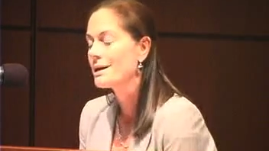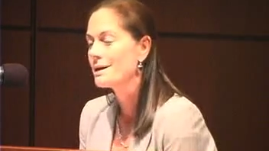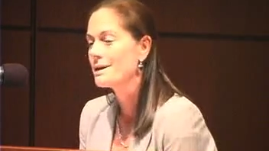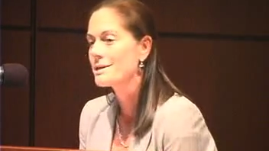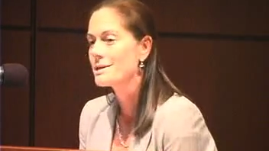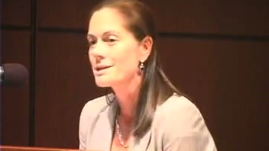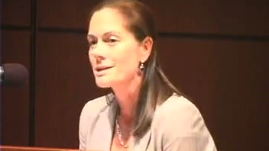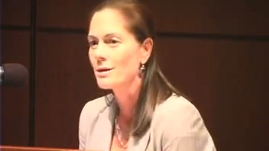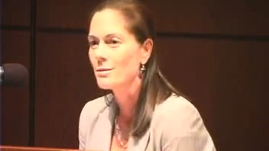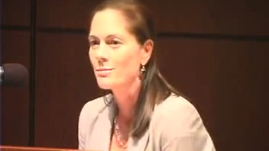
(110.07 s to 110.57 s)

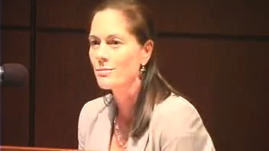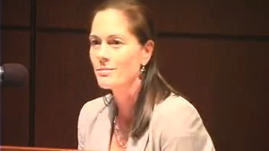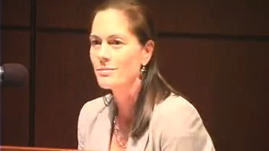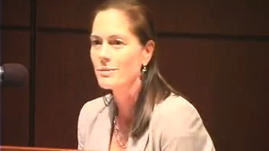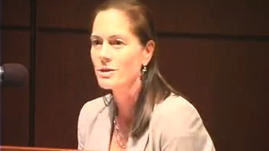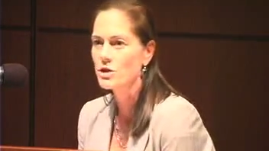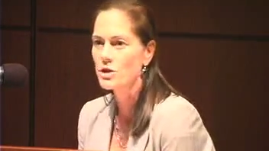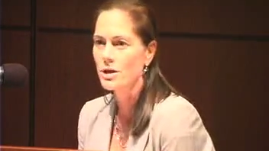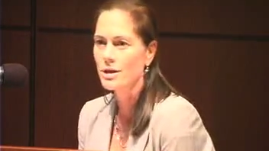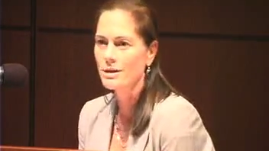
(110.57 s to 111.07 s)
In
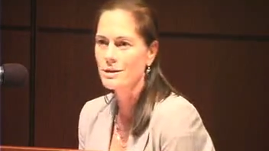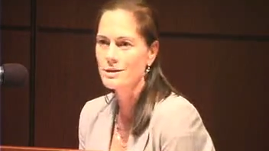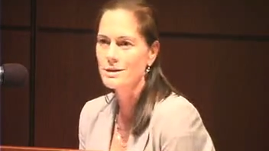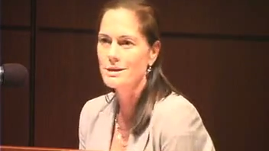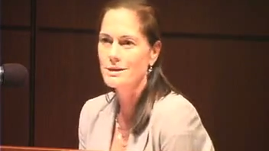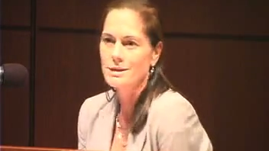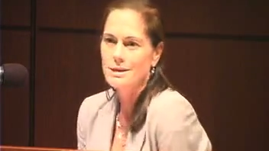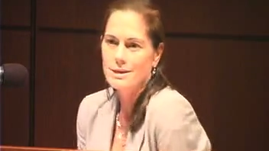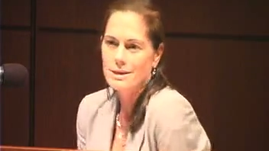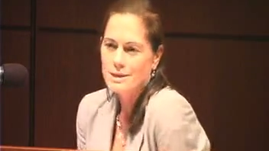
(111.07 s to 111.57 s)
some jails,
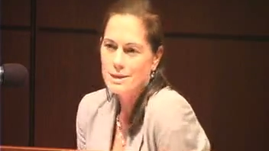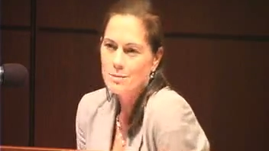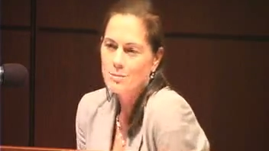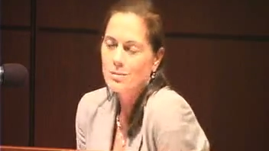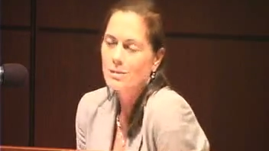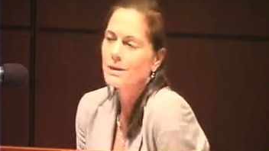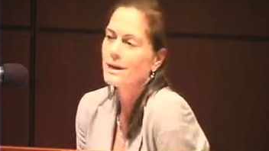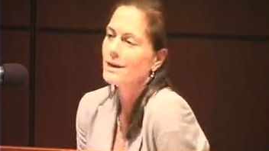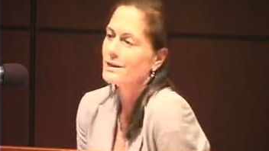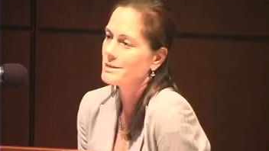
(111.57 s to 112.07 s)
it's as
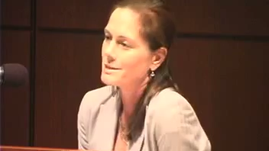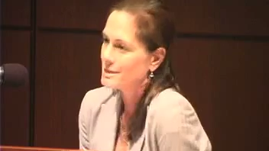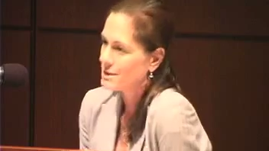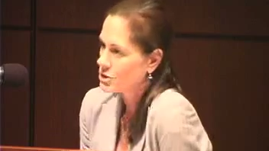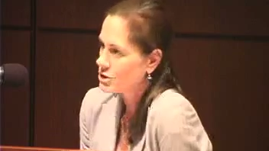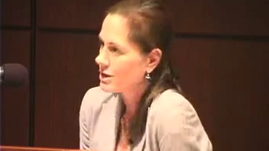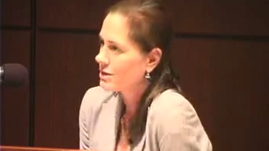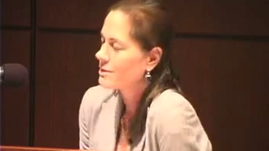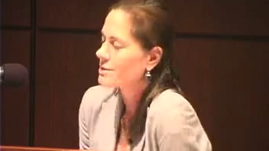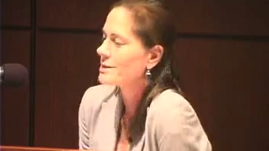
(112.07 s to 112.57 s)
simple as the
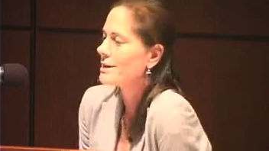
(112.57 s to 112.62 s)
jail